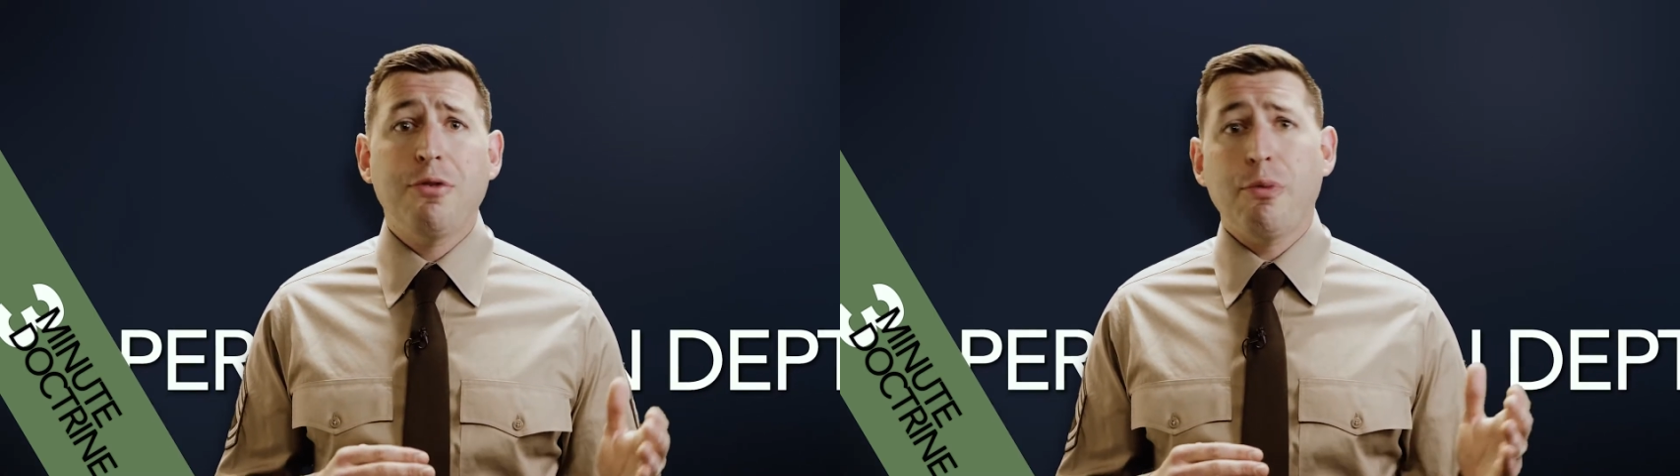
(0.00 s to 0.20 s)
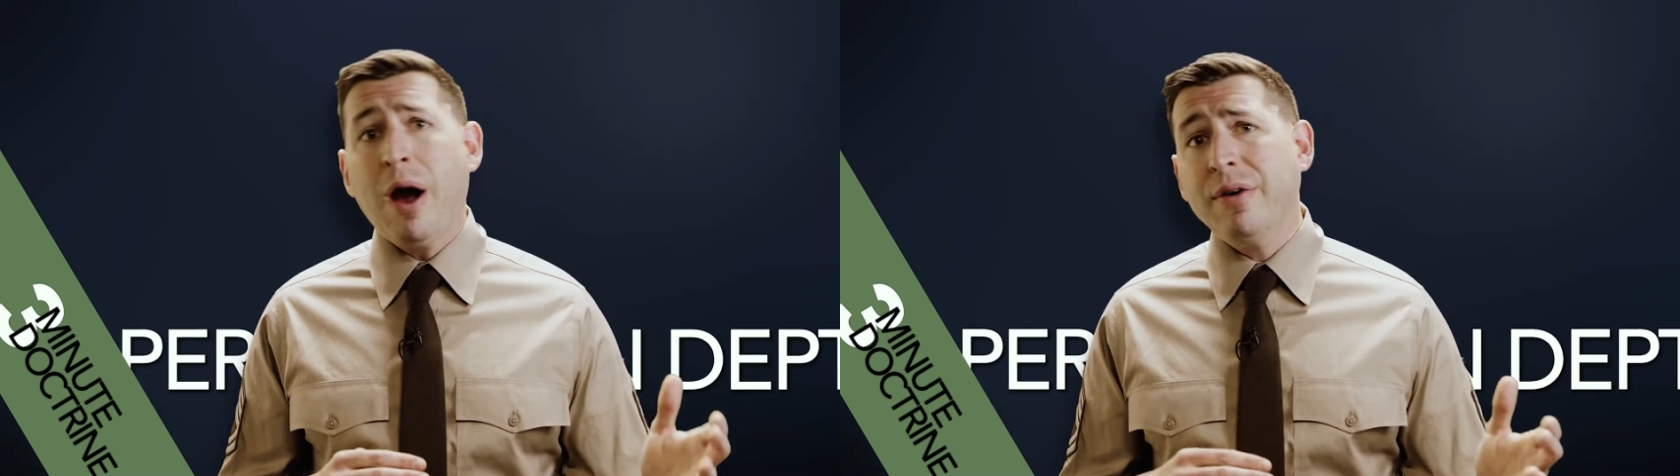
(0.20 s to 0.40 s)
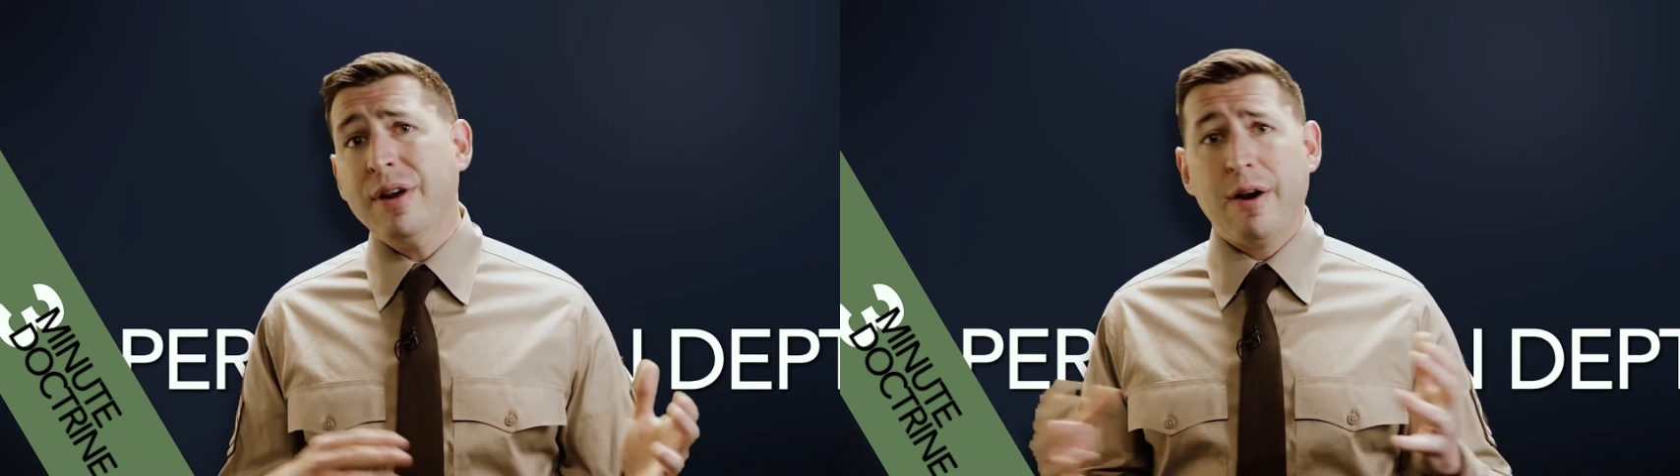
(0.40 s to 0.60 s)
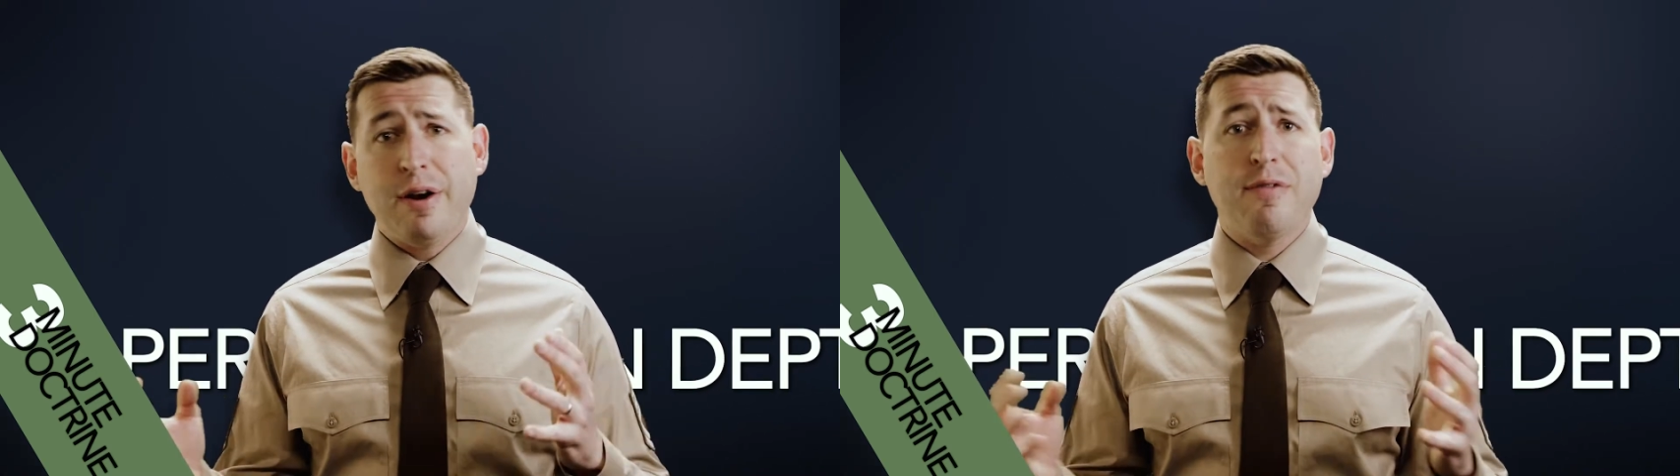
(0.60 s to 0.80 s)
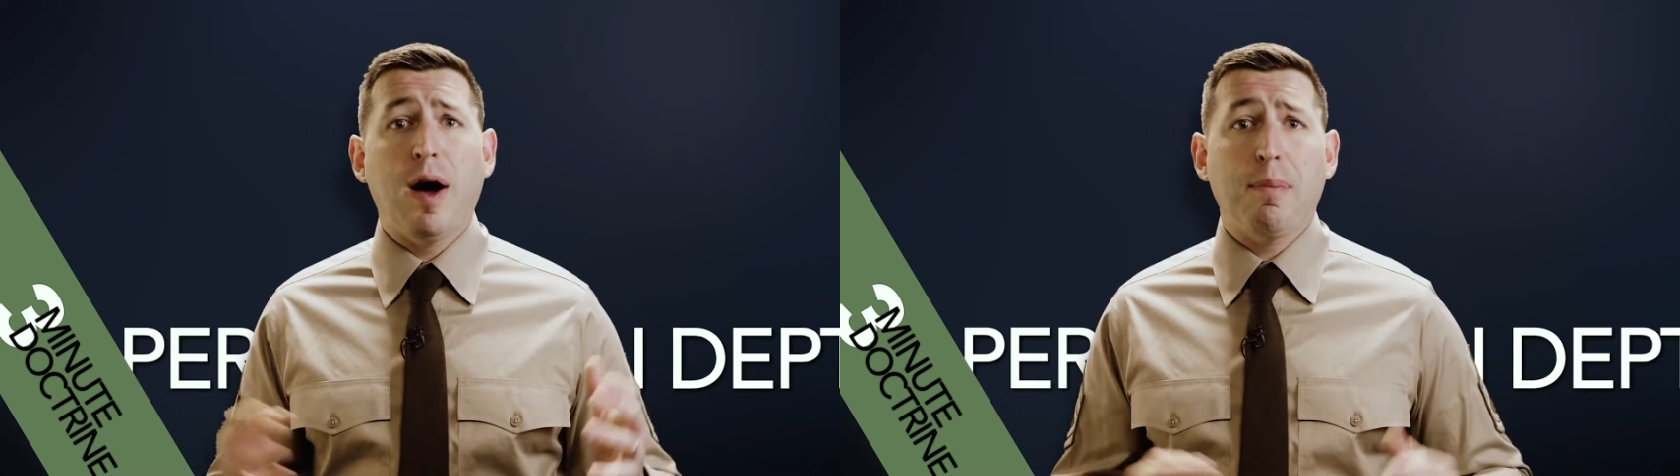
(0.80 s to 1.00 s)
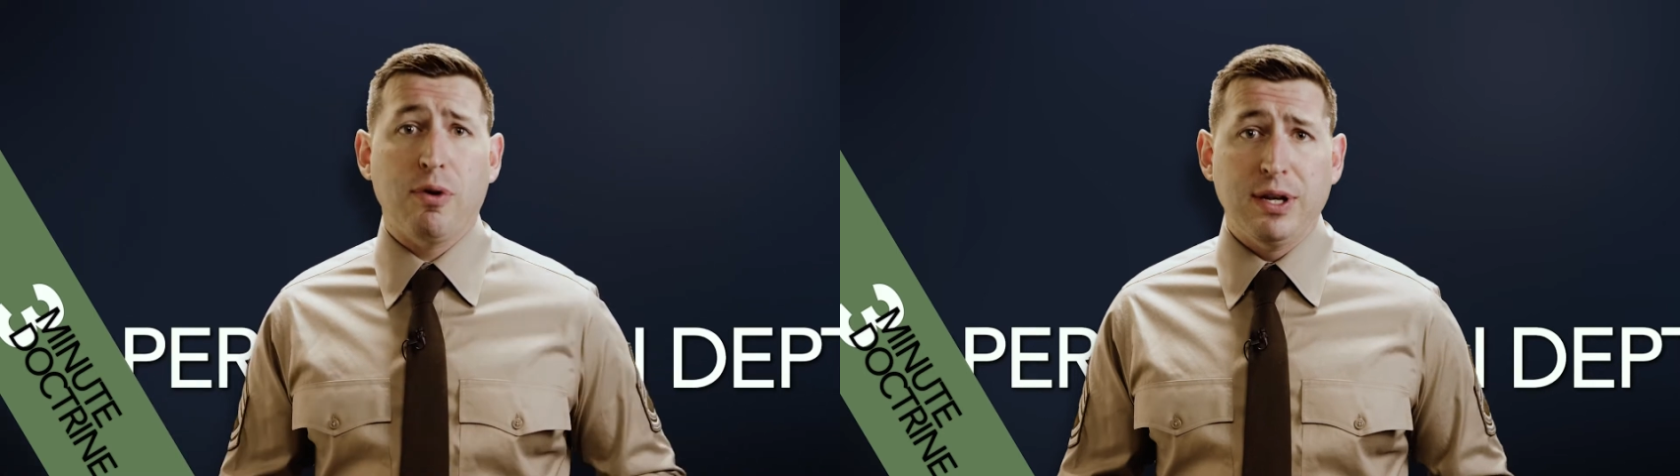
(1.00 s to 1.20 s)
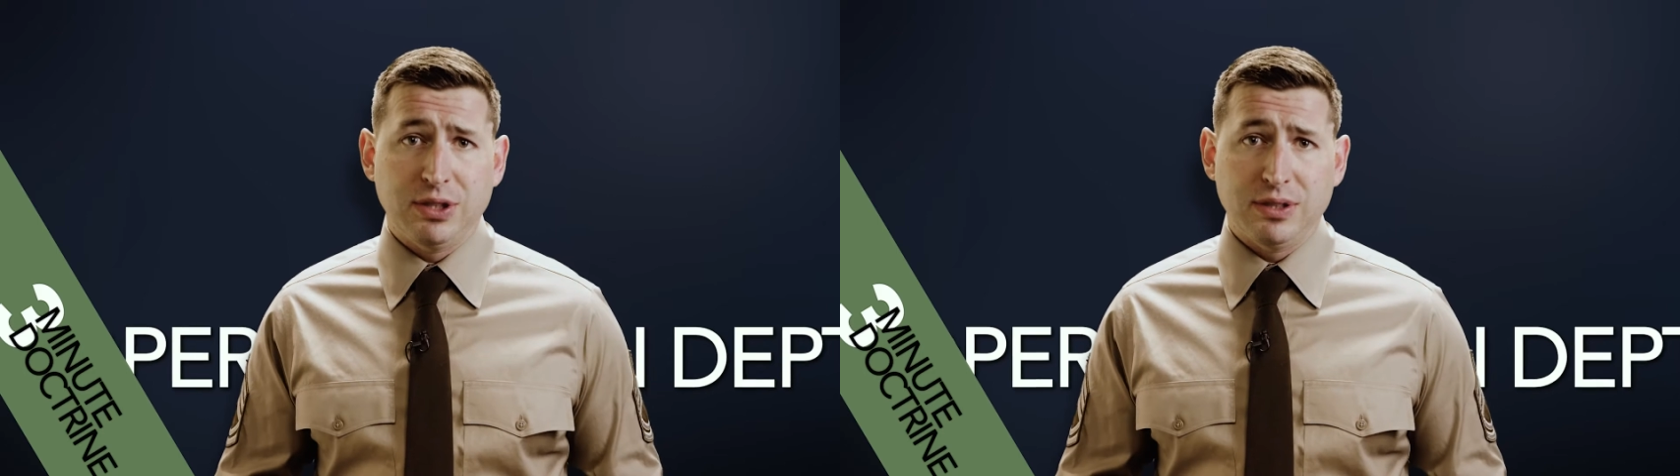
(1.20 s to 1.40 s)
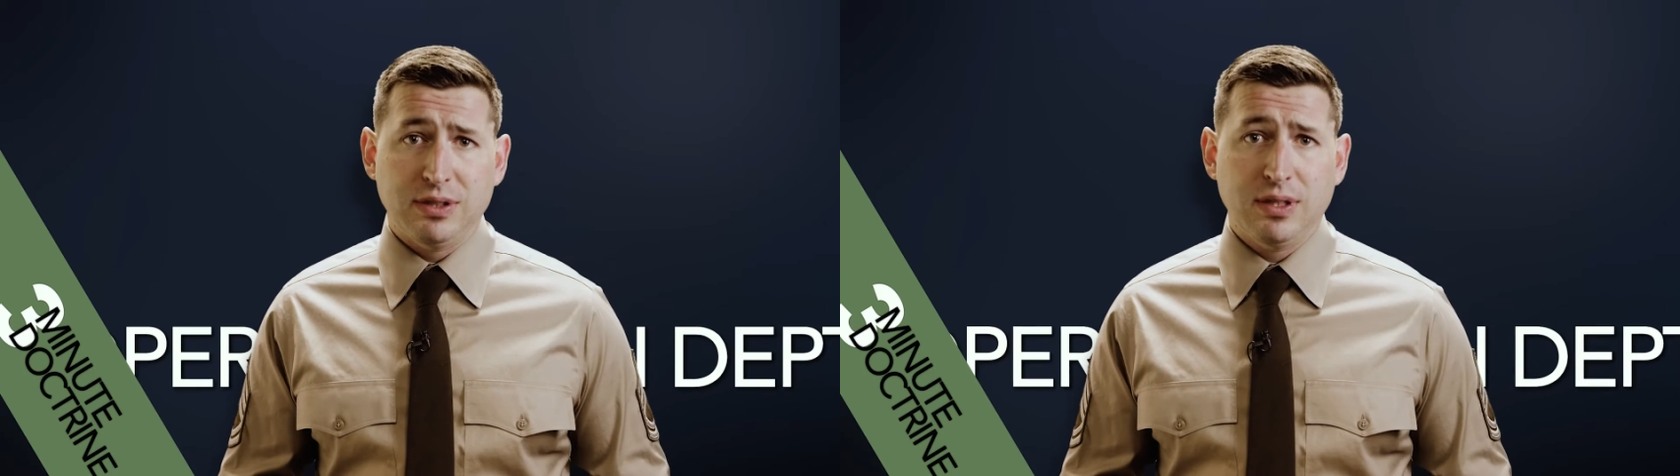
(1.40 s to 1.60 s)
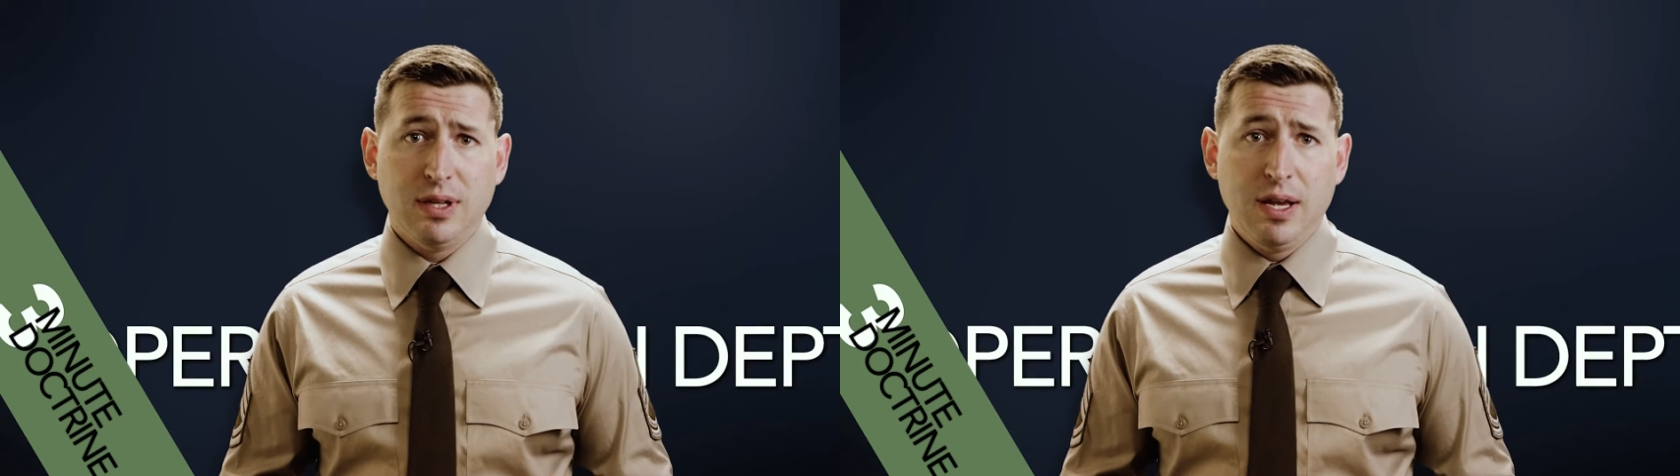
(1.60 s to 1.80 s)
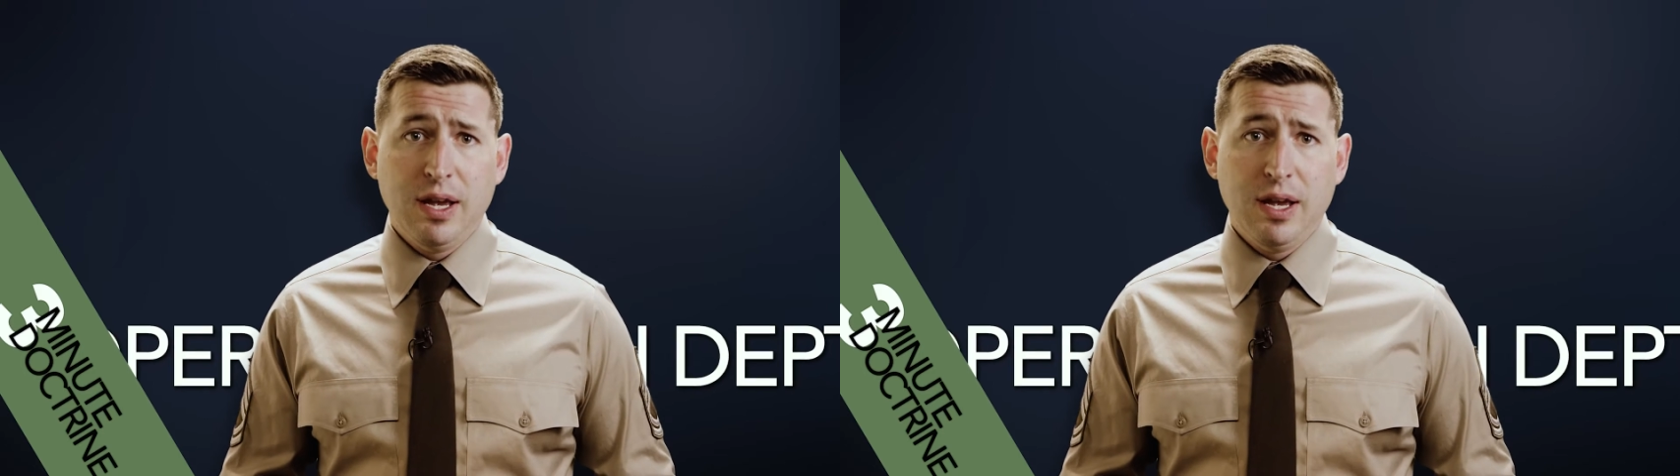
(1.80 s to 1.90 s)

throughout an area of operations.